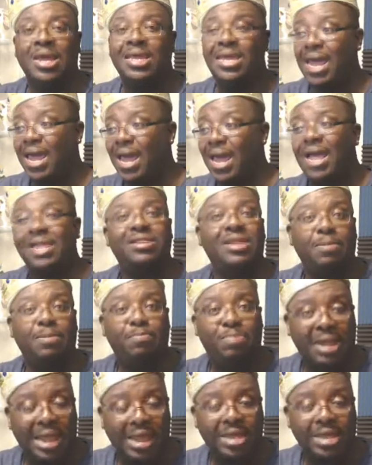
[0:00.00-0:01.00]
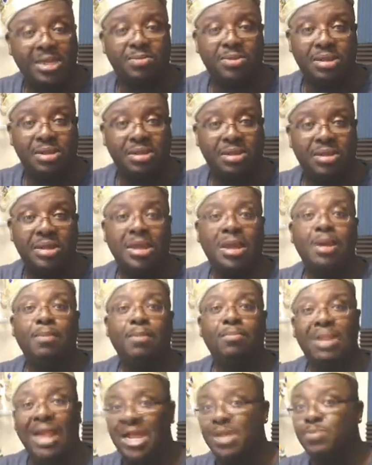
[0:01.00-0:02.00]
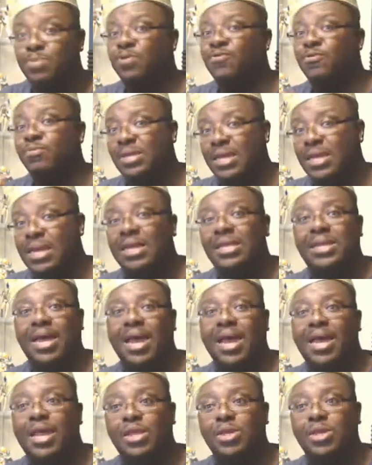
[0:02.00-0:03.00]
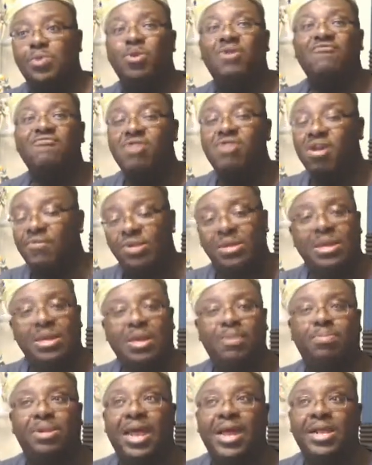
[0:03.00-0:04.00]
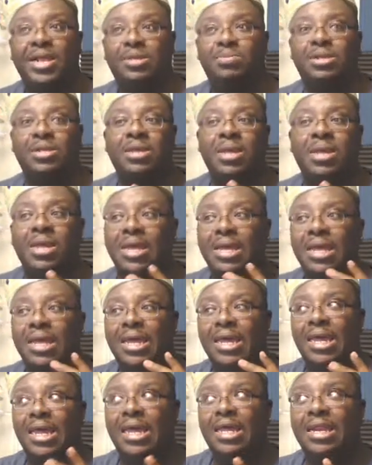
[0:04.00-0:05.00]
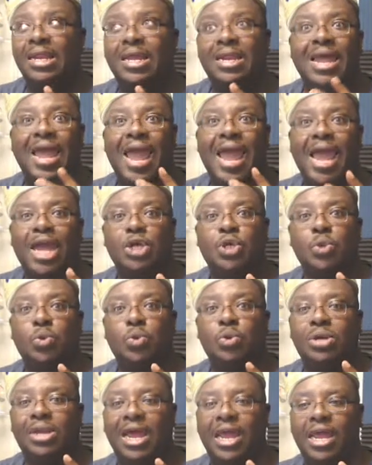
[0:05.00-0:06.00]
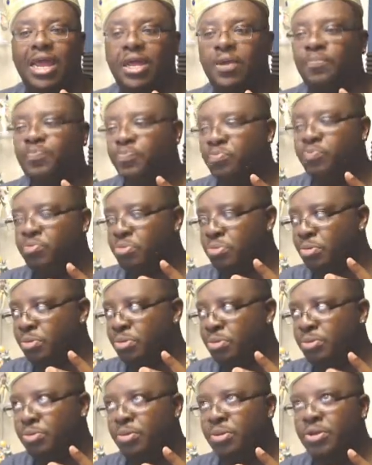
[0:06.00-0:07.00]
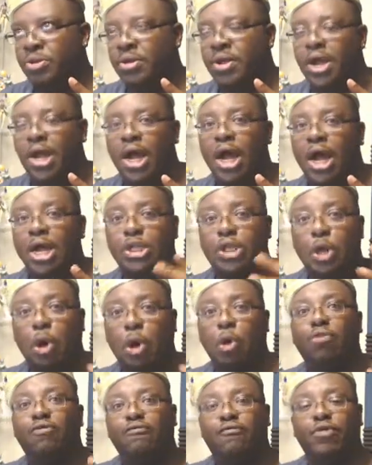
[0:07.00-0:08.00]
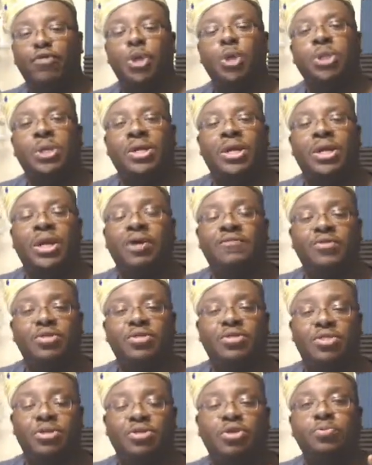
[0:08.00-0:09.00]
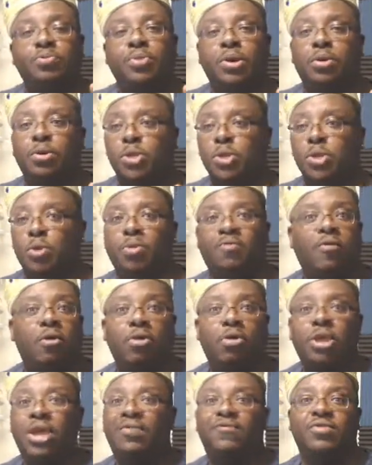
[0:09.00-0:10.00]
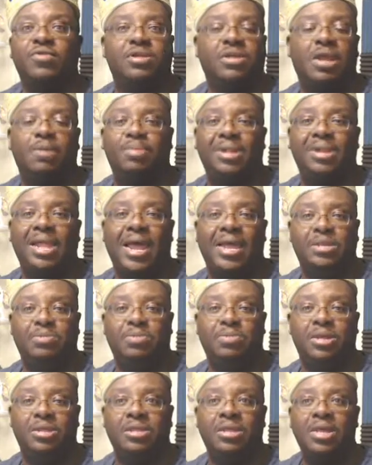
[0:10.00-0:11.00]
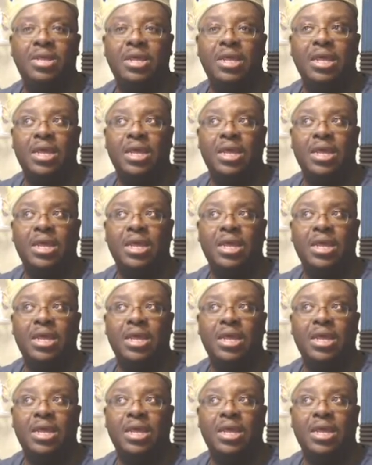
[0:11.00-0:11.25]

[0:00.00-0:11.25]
Yeah, I said Plasmus. Plasmus from Teen Titans. We've never seen Plasmus in an actual, like, adult version of the superhero show. We've only ever seen Plasmus